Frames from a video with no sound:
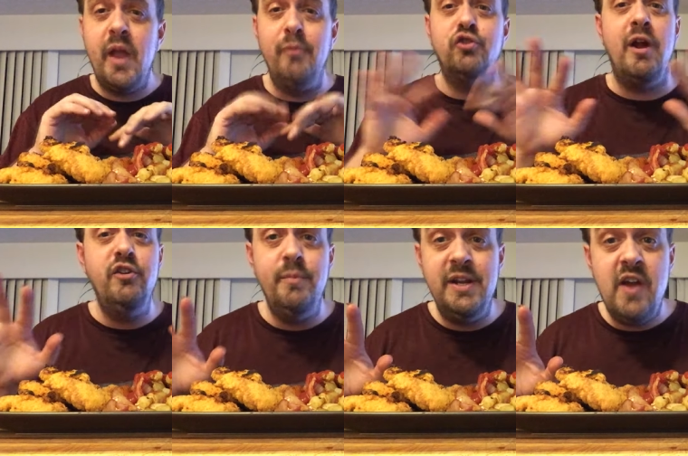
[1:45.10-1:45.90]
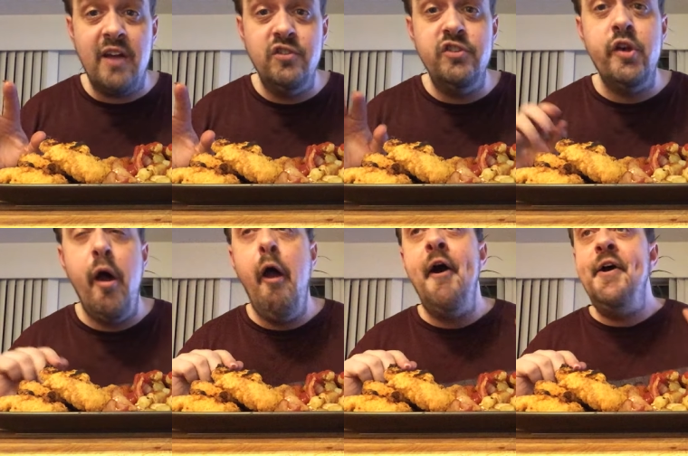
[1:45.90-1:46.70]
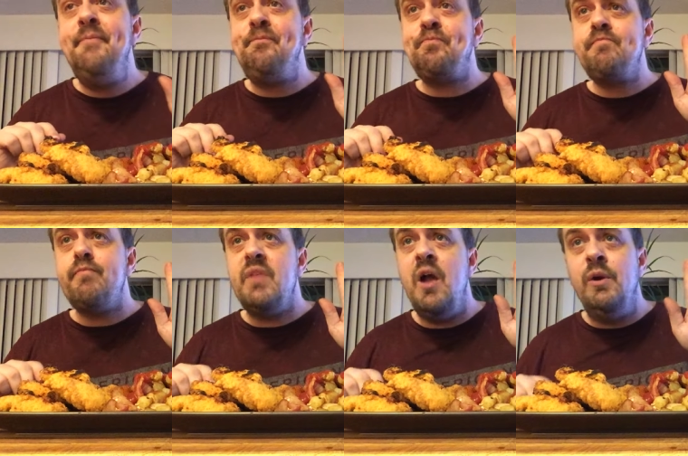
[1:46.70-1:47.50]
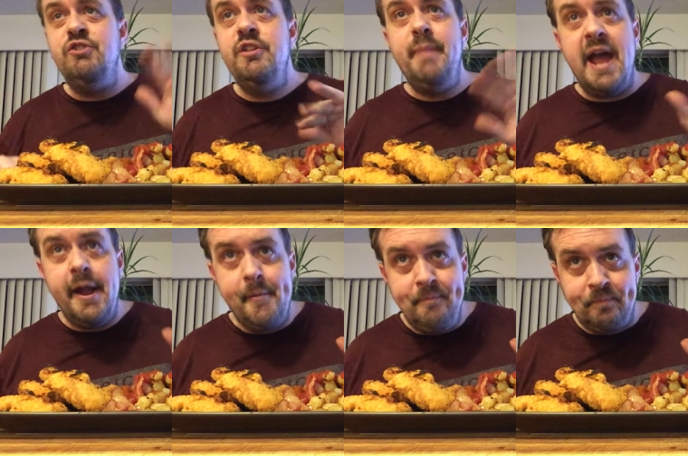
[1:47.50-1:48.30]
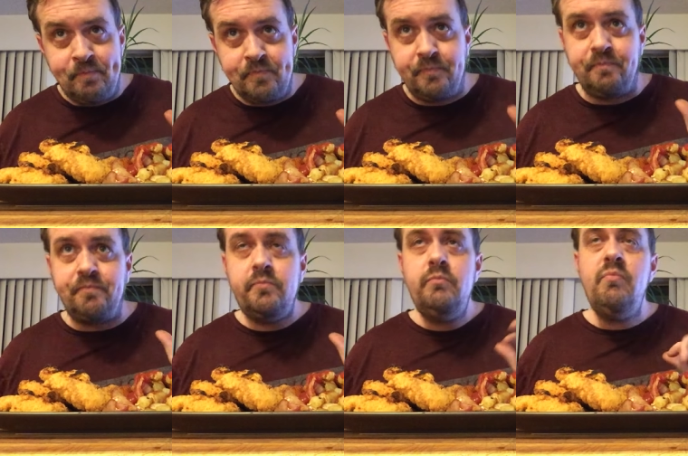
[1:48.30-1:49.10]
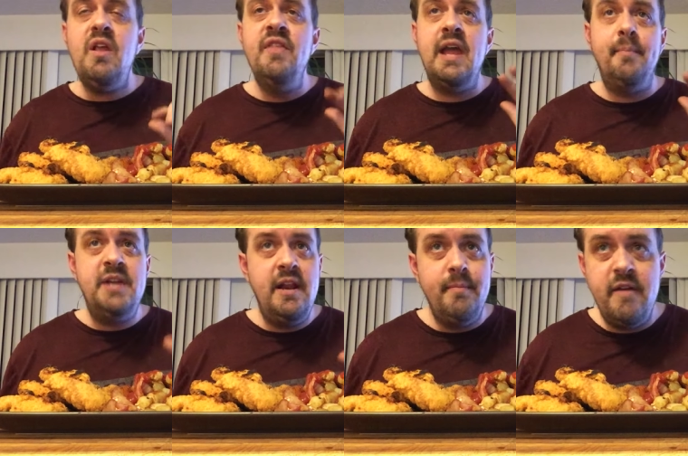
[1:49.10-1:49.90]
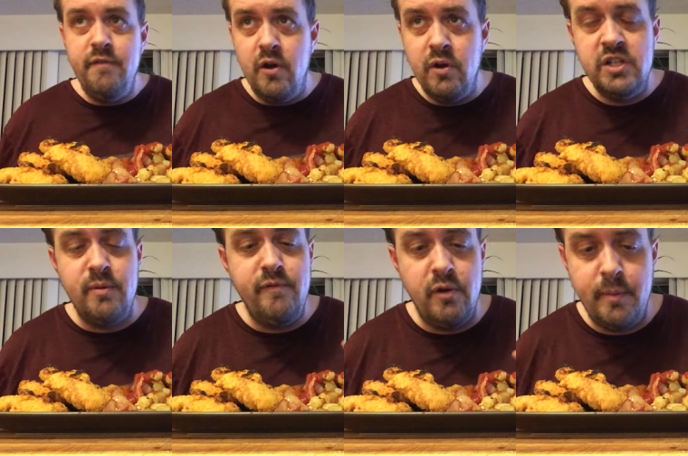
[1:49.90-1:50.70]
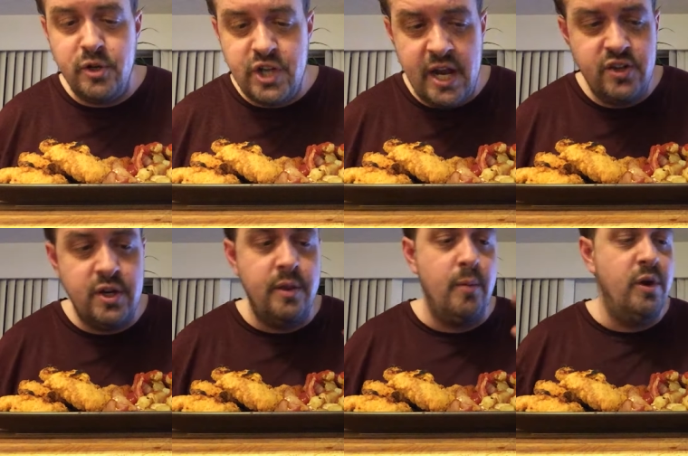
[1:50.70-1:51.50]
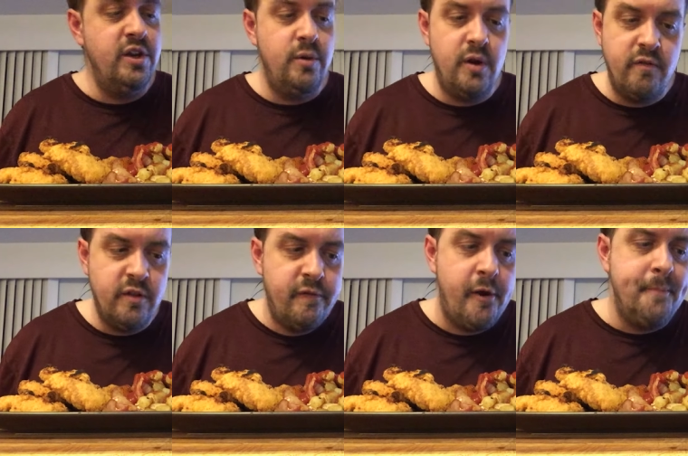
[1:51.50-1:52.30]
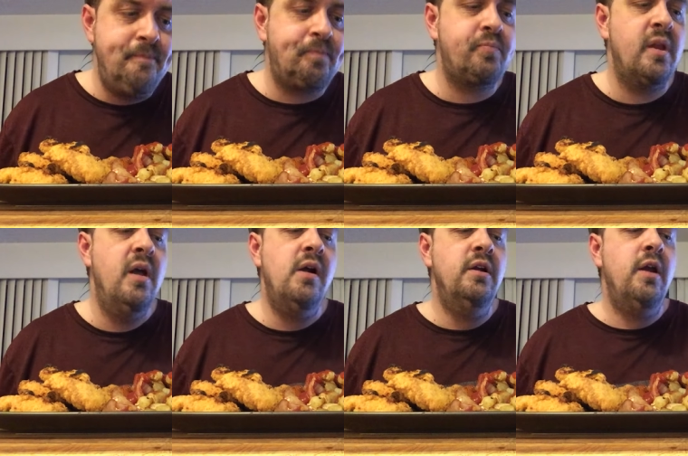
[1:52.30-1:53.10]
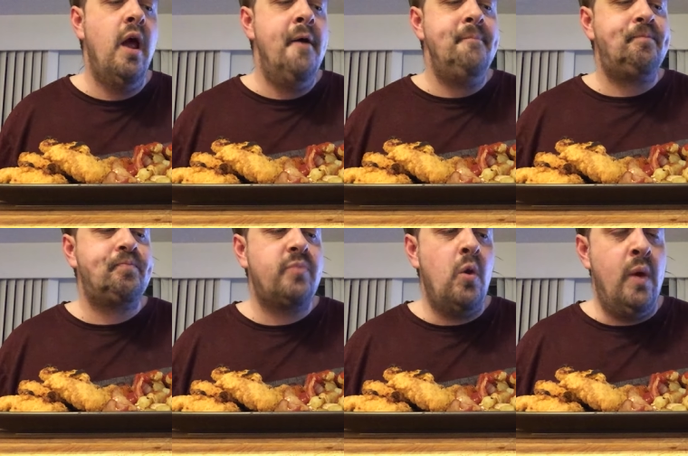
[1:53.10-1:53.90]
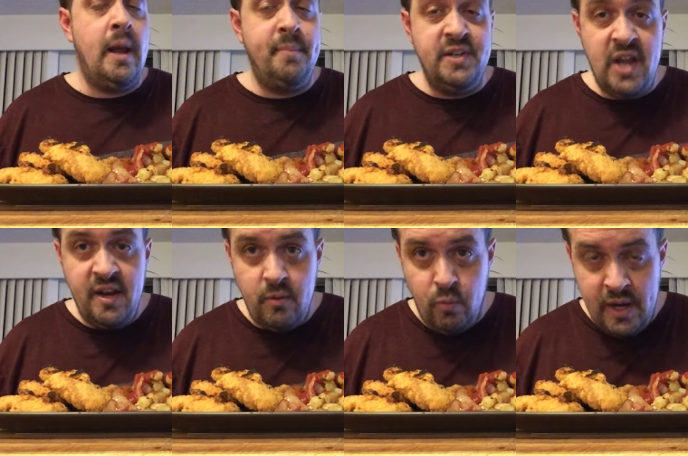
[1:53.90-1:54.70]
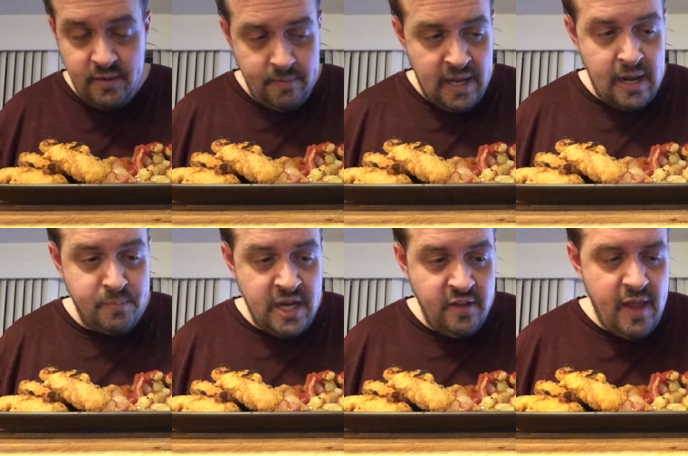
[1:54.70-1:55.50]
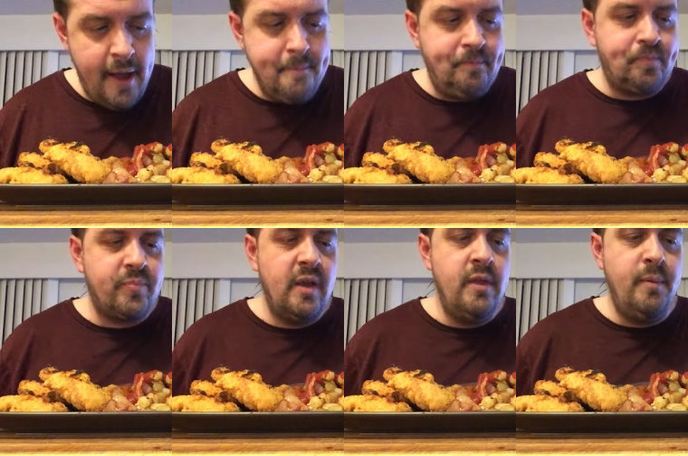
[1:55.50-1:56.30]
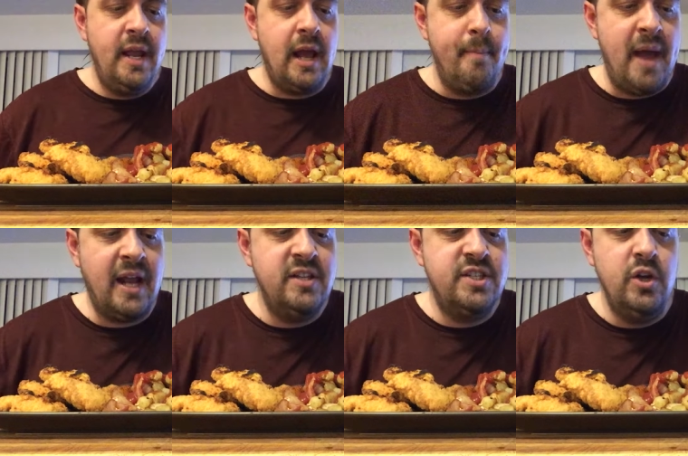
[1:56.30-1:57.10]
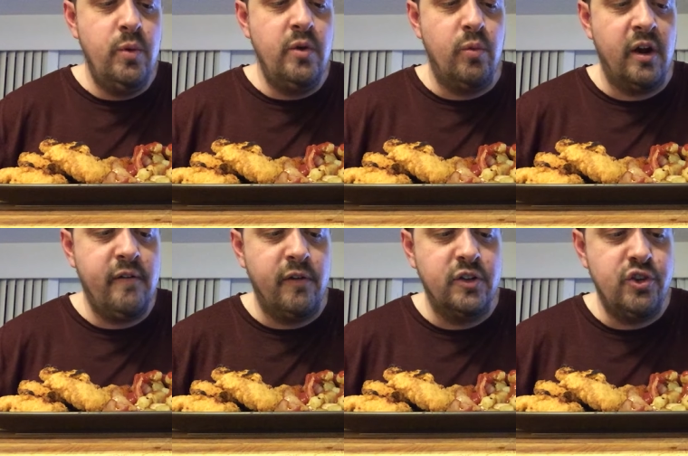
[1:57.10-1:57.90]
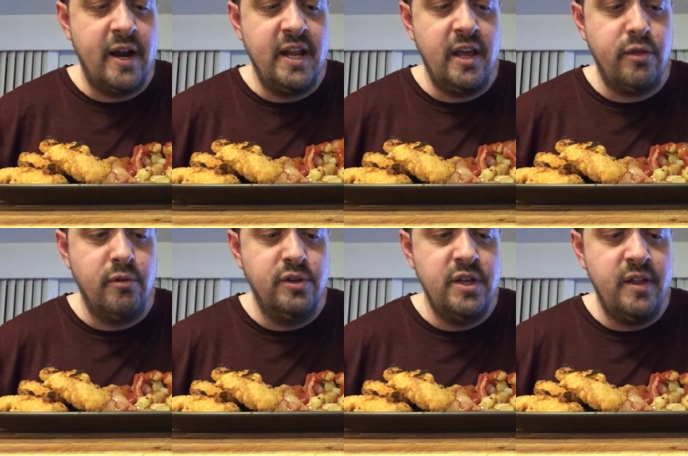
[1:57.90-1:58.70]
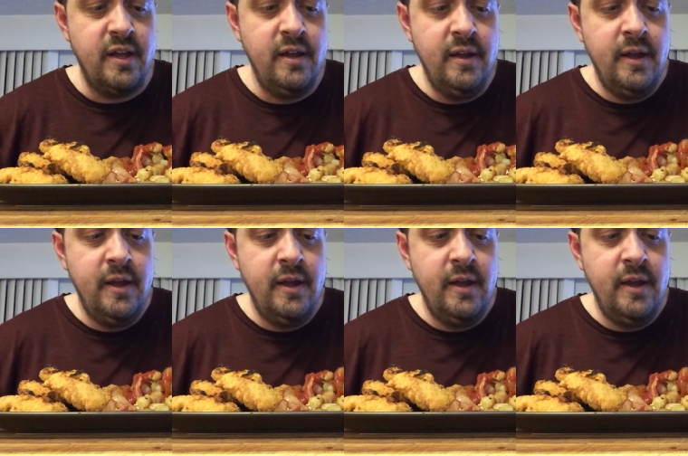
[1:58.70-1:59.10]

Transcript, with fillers: I was trying to do my taxes. I went to the bank. They updated my phone because my phone number changed and they wouldn't do it over the phone. Went up and date went and updated that. Then when I got back, it still wouldn't work for trying to get through to the